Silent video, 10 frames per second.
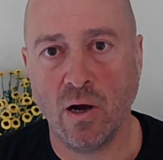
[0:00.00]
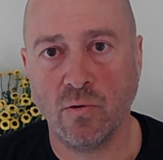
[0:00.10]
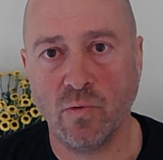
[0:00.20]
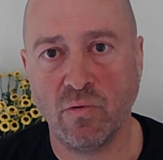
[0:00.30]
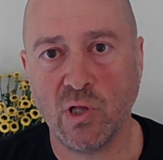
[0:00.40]

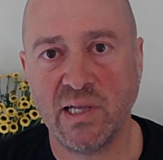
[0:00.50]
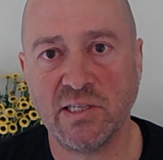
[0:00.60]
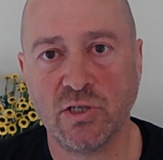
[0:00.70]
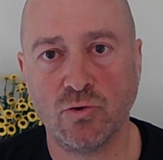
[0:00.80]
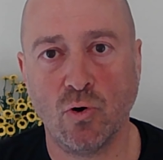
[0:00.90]
We will
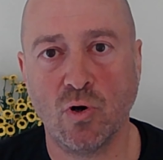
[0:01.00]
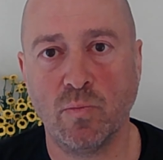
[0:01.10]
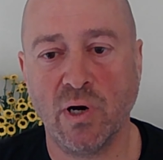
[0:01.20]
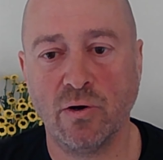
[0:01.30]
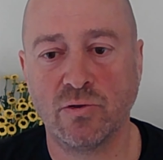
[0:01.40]
also talk
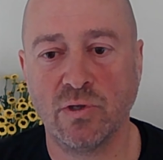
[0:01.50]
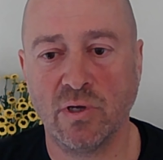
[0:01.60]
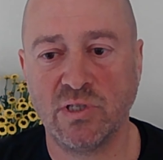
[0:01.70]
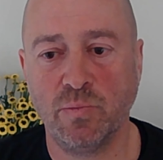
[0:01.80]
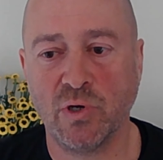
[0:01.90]
about
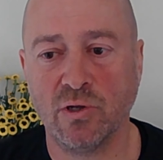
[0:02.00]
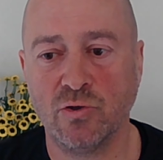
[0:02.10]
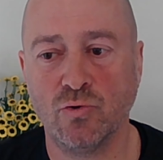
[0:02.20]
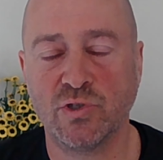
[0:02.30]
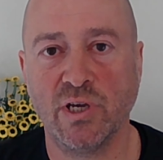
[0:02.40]
typical
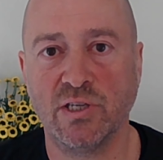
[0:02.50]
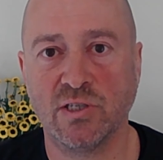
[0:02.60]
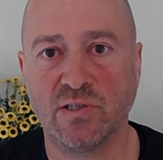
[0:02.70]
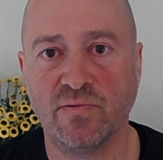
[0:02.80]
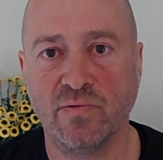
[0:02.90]
use
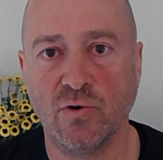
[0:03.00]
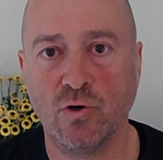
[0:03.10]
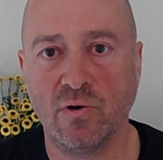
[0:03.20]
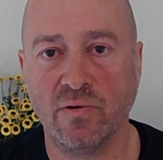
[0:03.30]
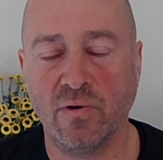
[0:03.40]
cases
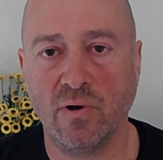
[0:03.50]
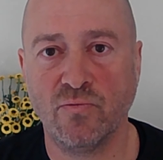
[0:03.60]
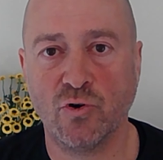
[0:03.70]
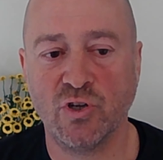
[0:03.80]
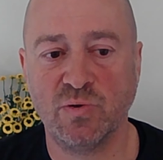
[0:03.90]

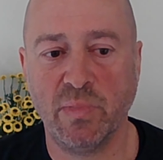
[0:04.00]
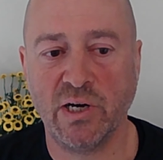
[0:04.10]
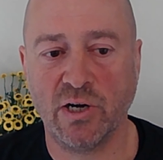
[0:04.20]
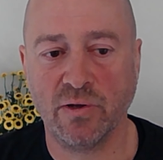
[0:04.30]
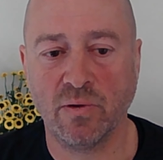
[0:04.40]
for each pattern.